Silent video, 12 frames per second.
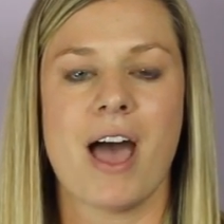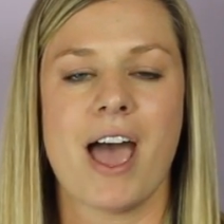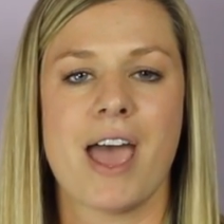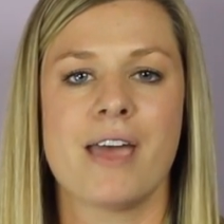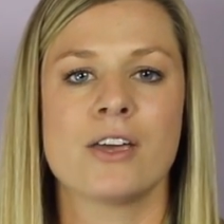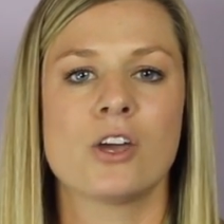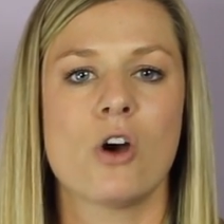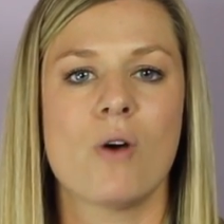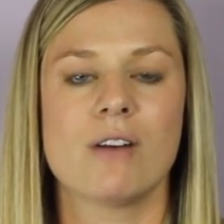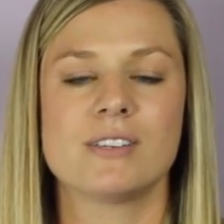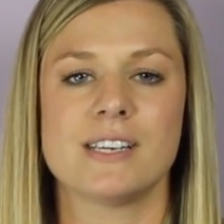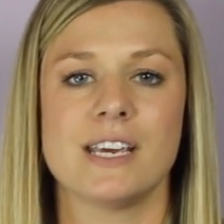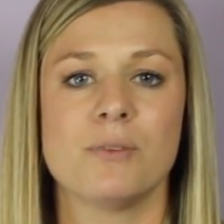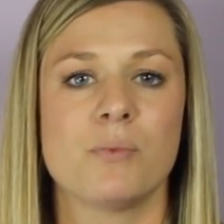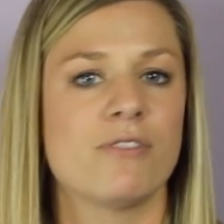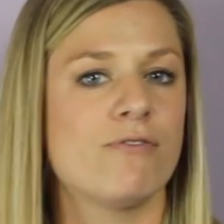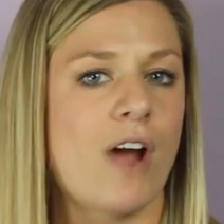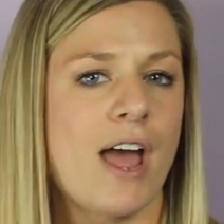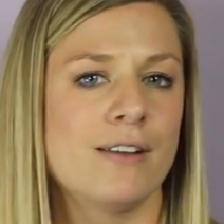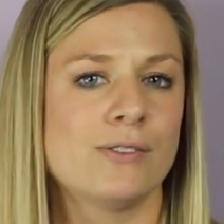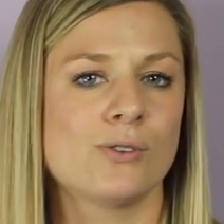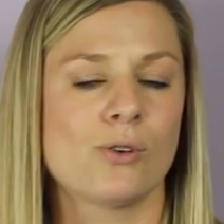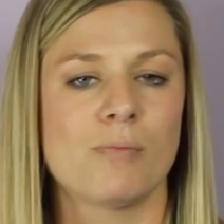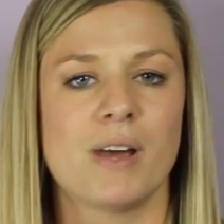I go out to eat with
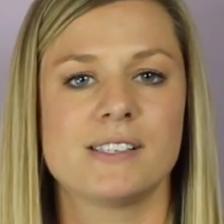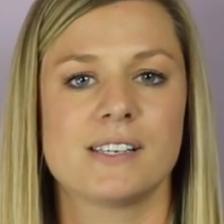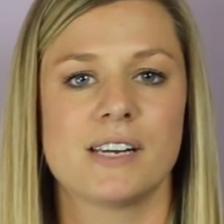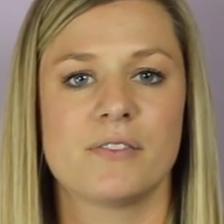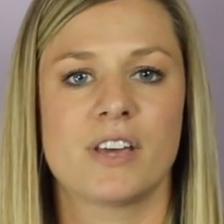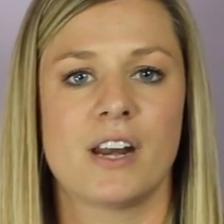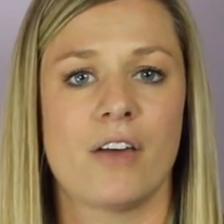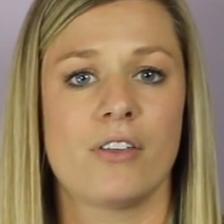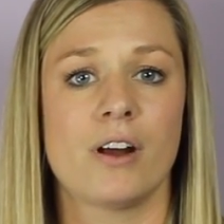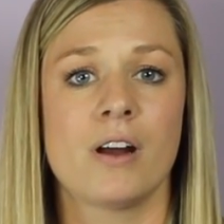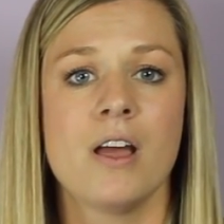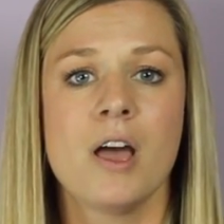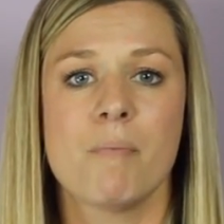friends or my significant other